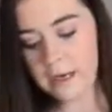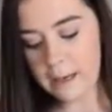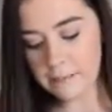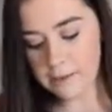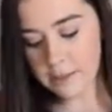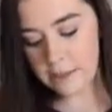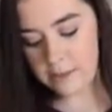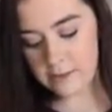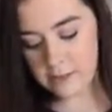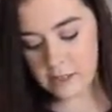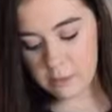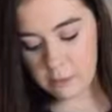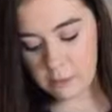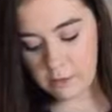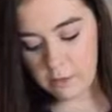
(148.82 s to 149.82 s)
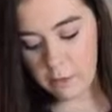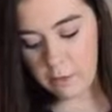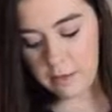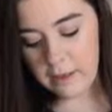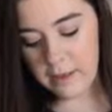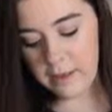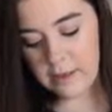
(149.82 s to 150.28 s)
and I'm just gonna use a spoon.
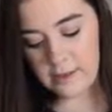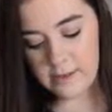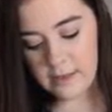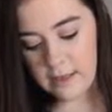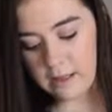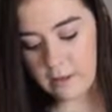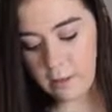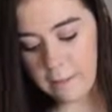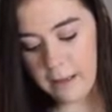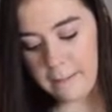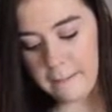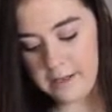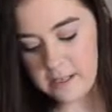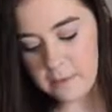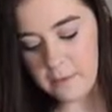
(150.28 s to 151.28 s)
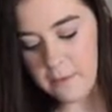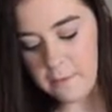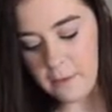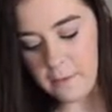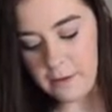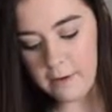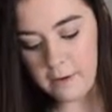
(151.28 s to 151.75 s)
Normally I'd use like a little baby spoon,
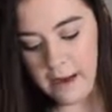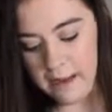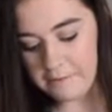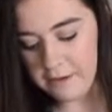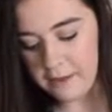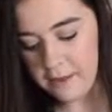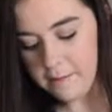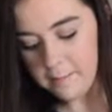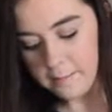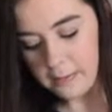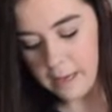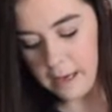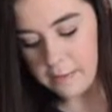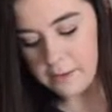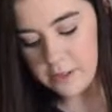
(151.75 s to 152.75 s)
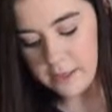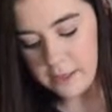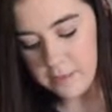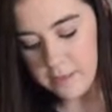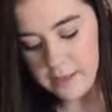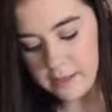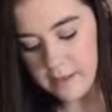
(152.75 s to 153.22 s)
but we don't have any. I'm just
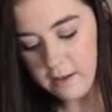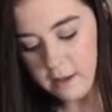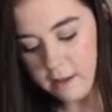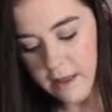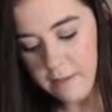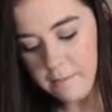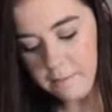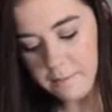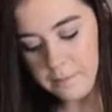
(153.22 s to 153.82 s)
gonna mix it all up.